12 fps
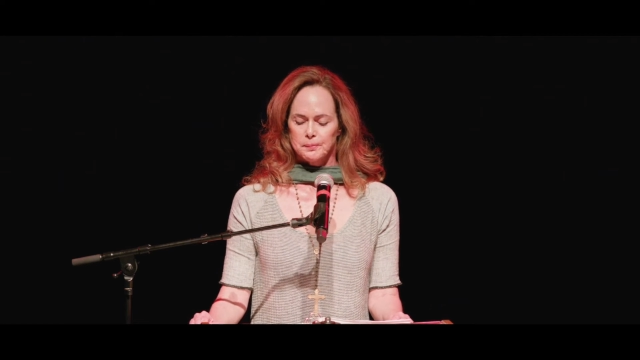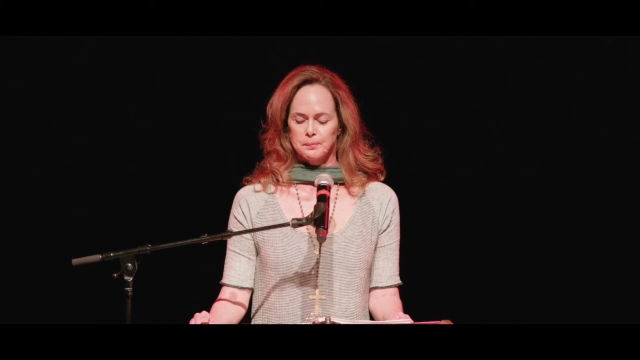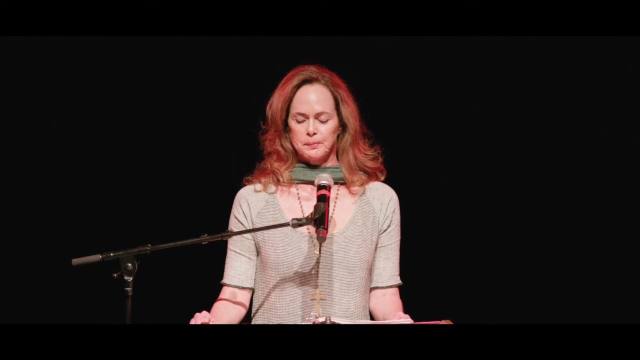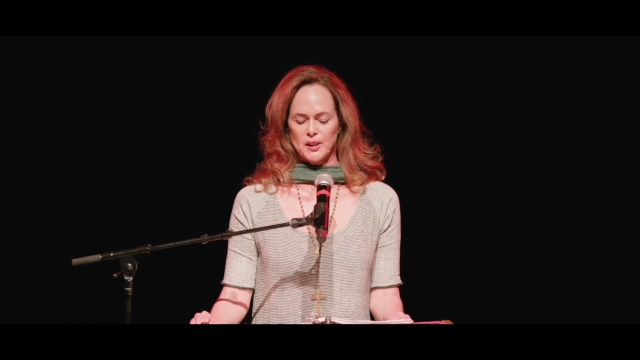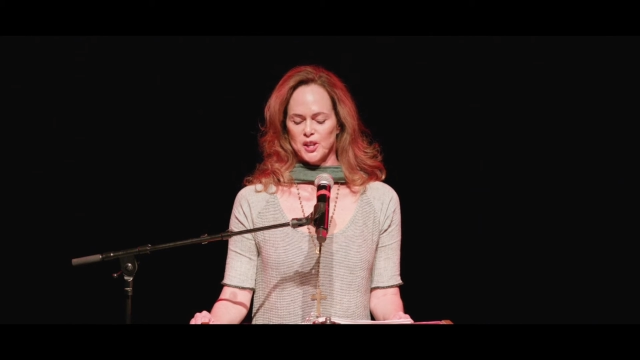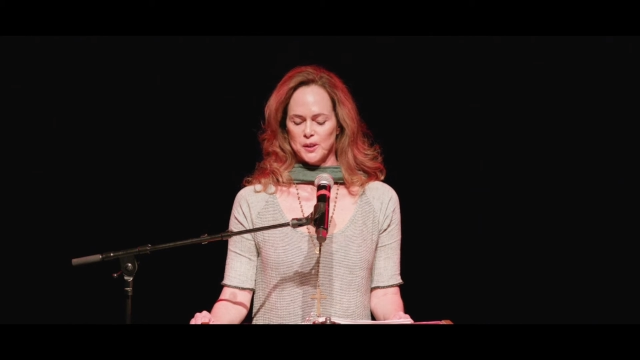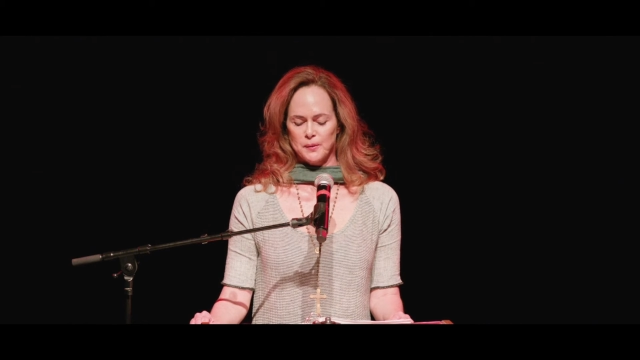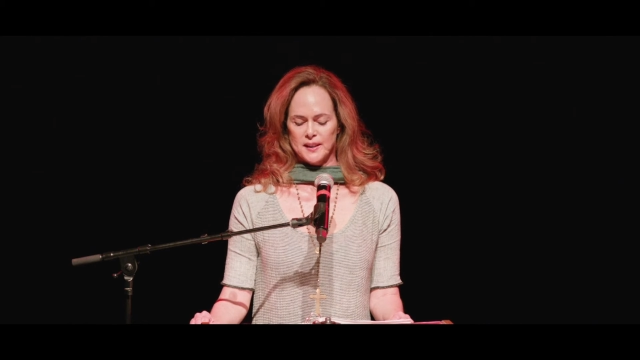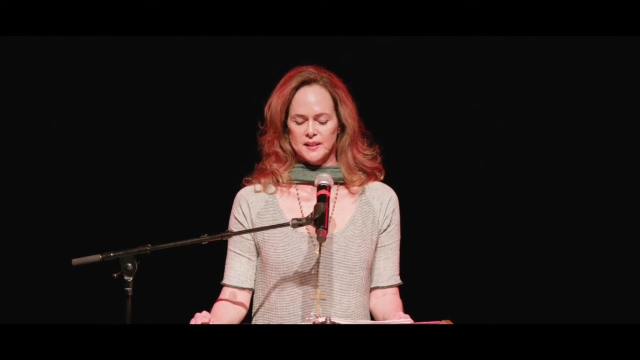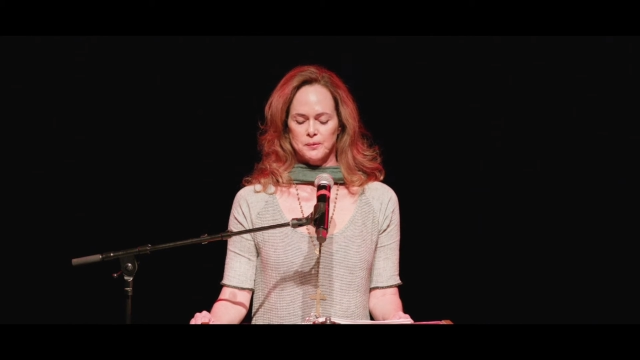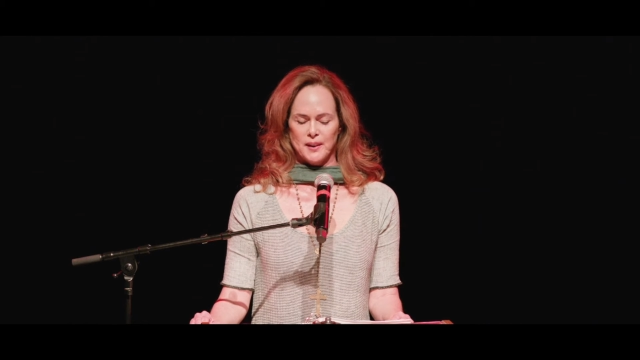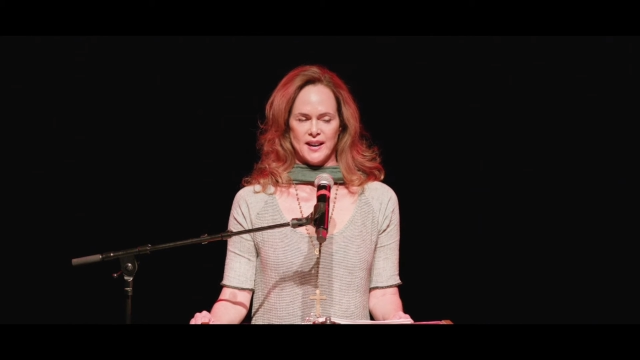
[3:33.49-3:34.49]
but she
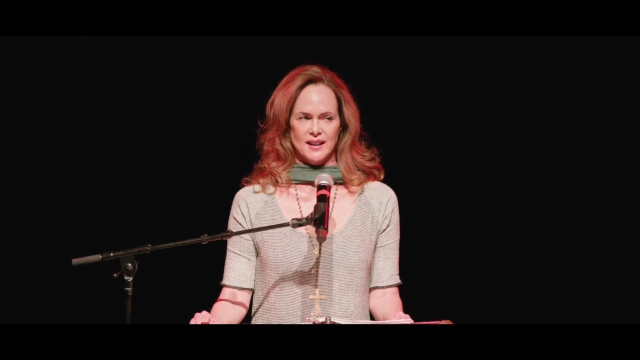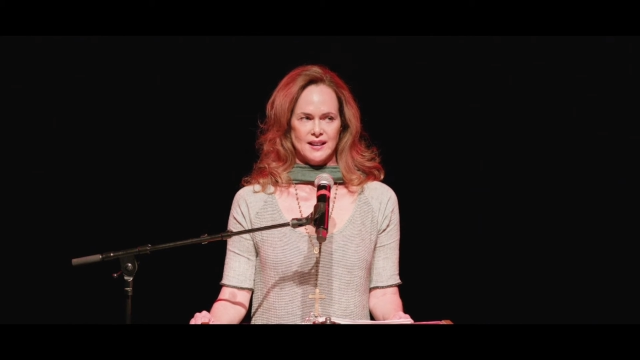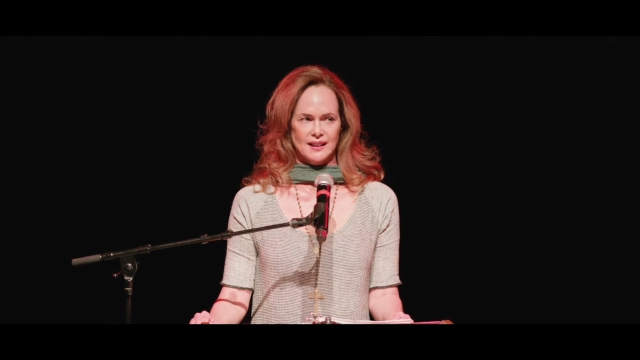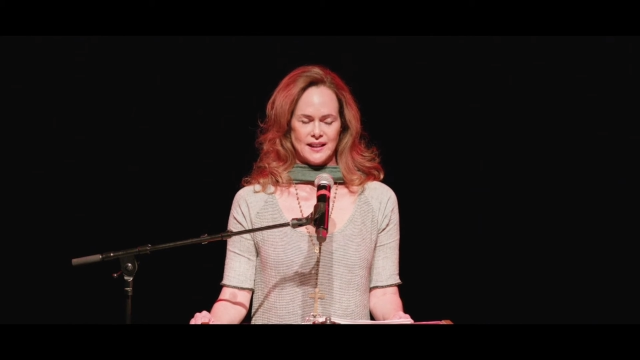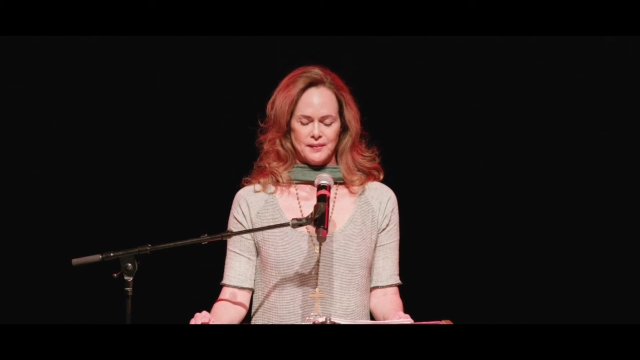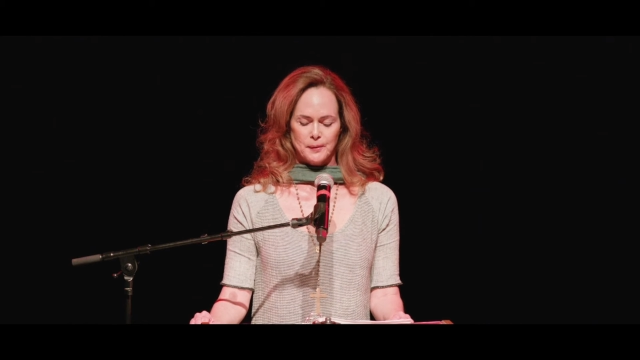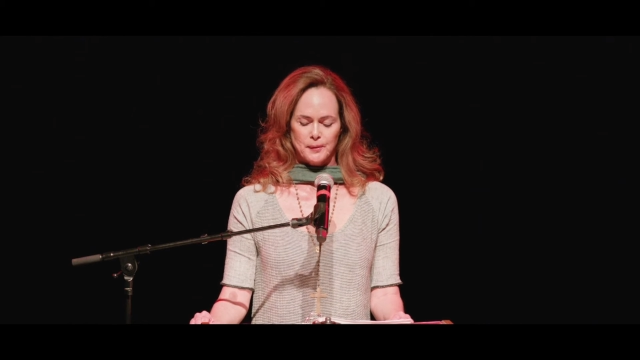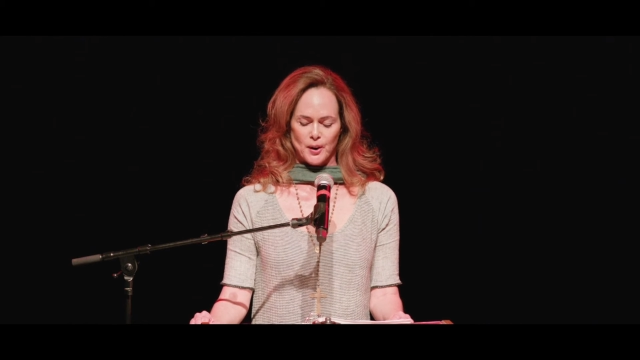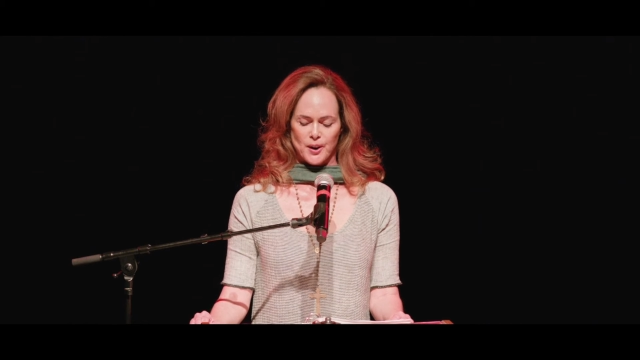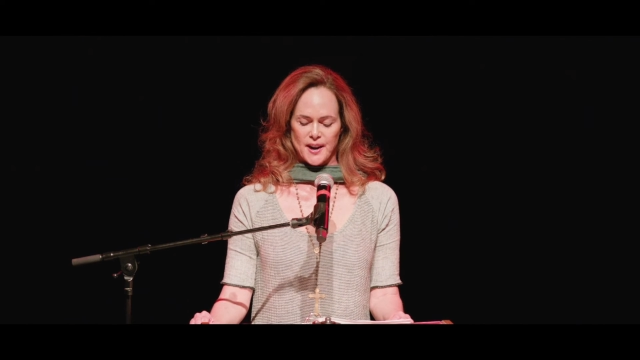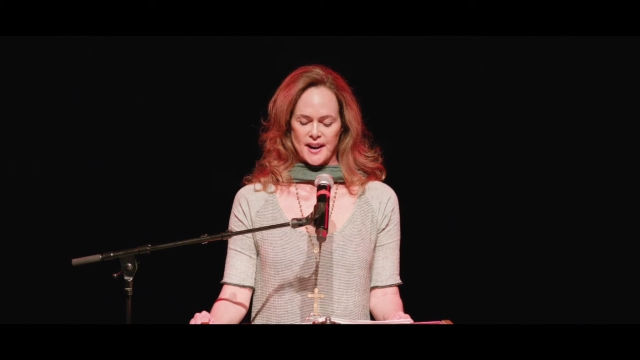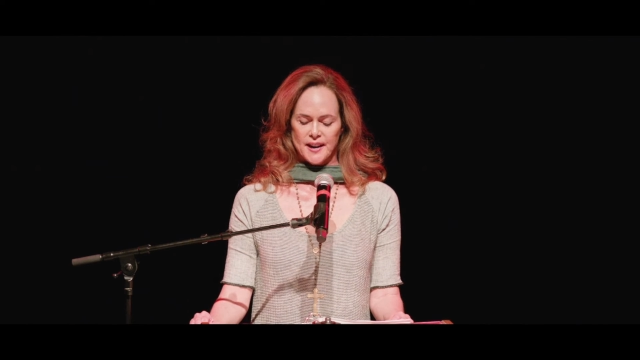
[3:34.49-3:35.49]
wasn't ready to leave the
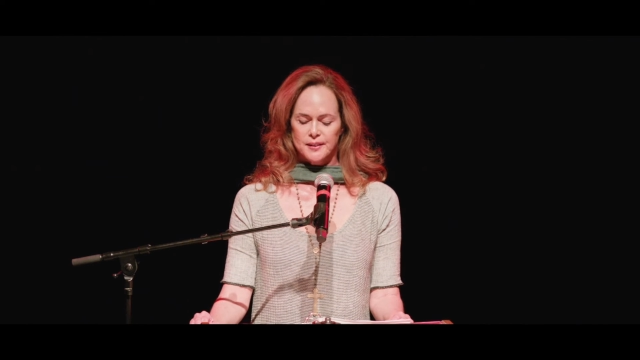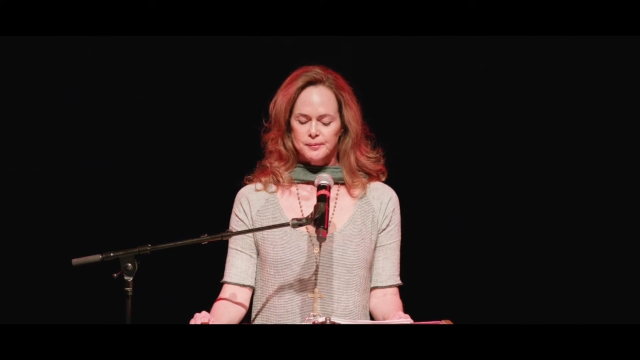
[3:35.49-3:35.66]
party.